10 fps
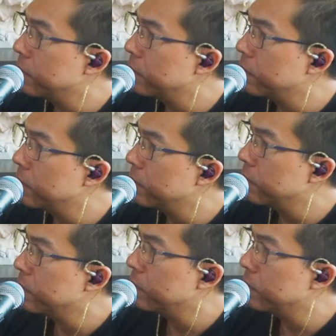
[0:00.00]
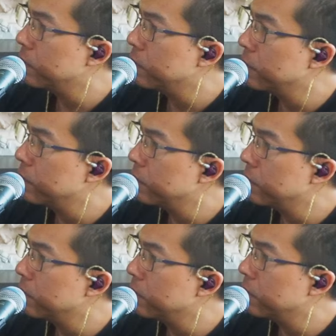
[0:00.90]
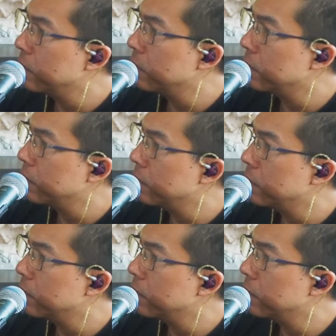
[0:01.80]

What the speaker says: The person shown says nothing.